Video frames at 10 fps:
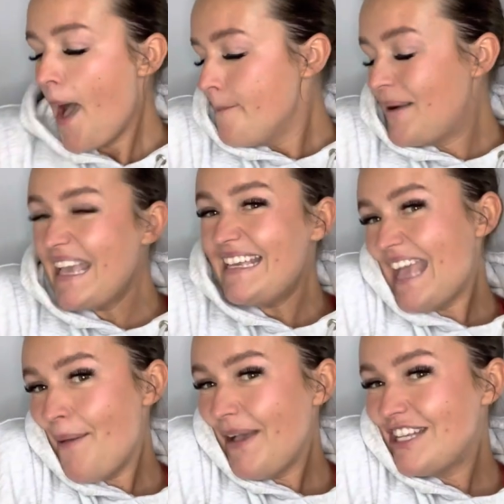But yeah,
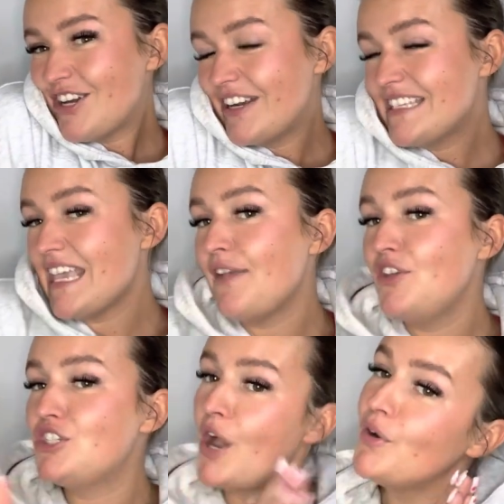my darlings, if you
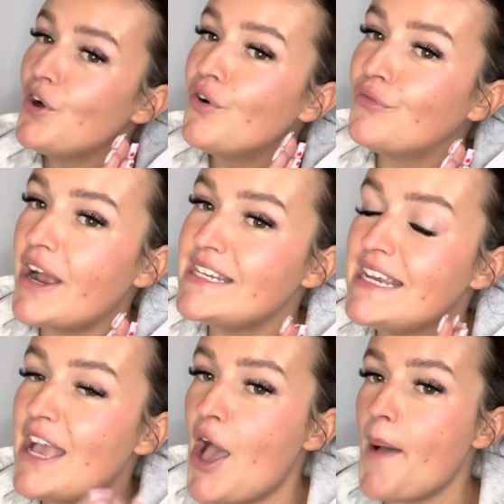don't
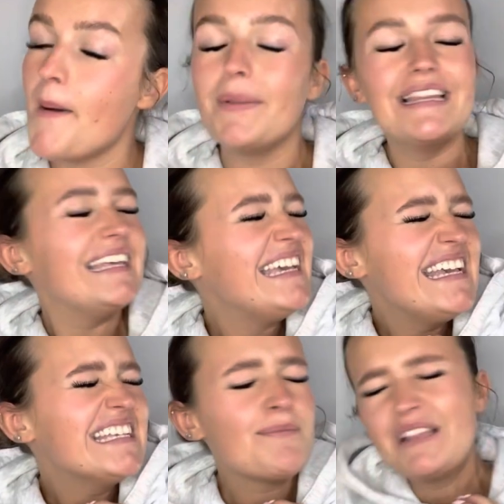already,
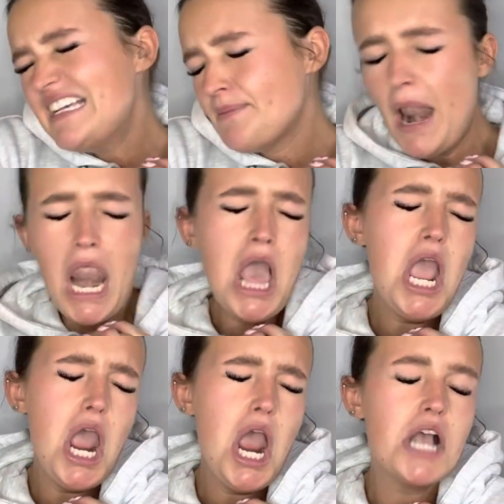please, please,
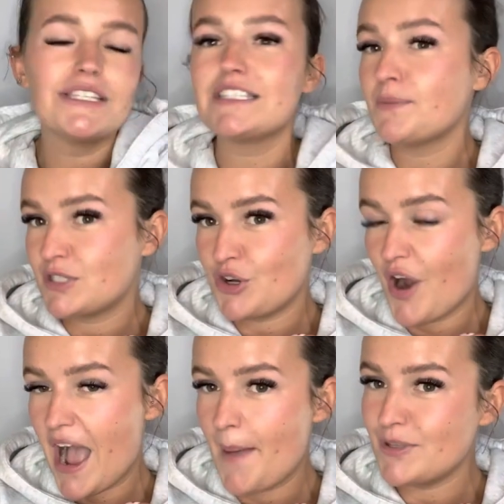please
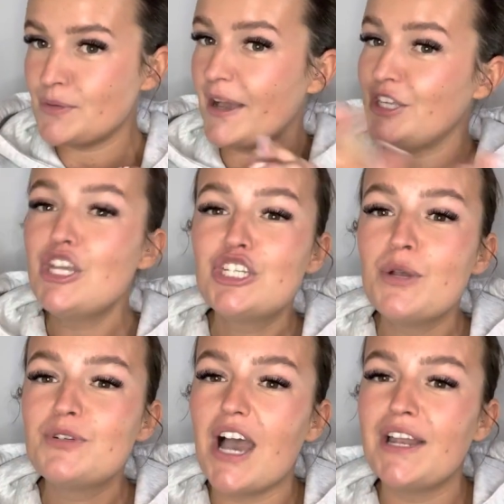subscribe to my
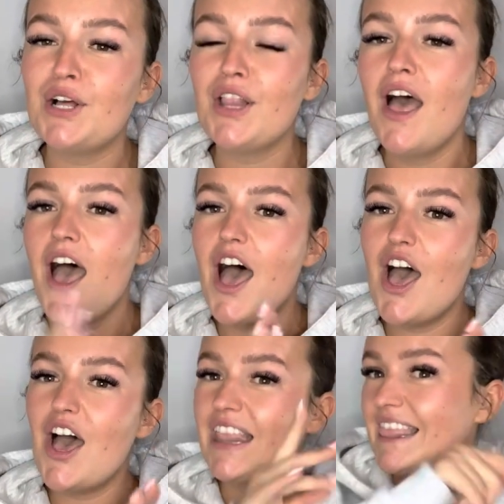YouTube channel,
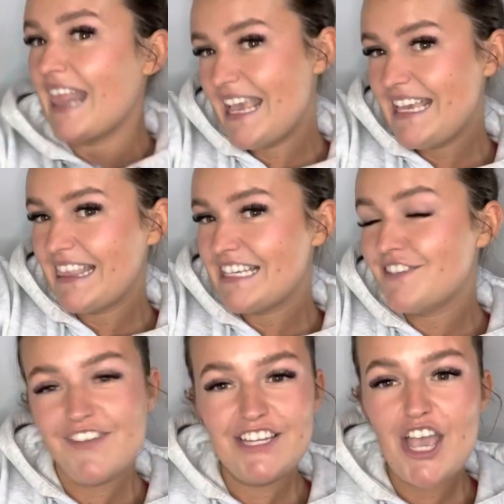like this
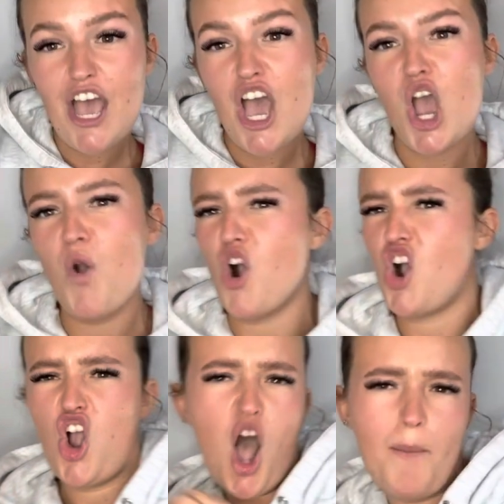video,
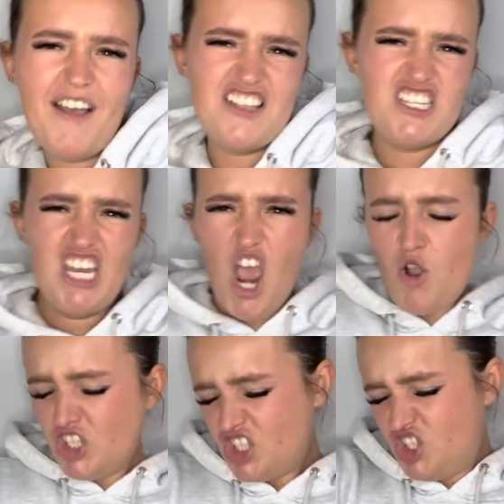comment, you know,
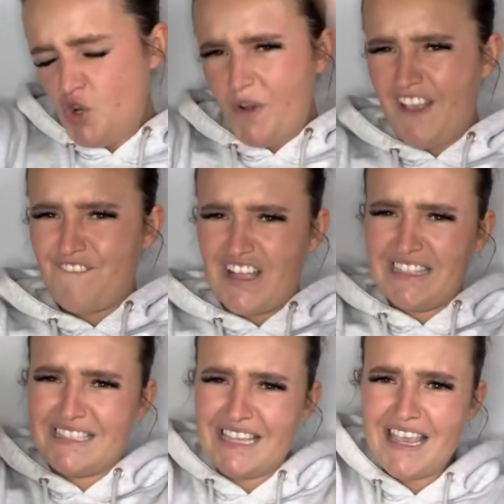just do what you
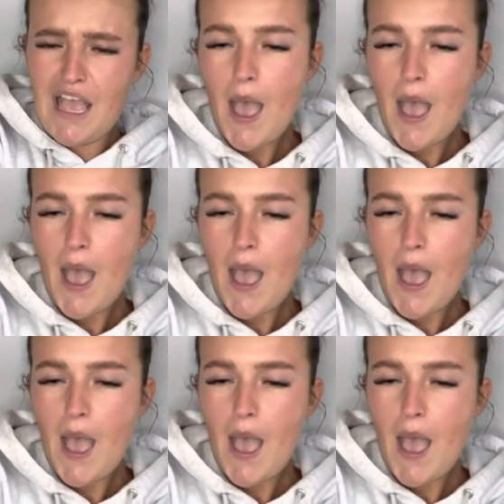fancy.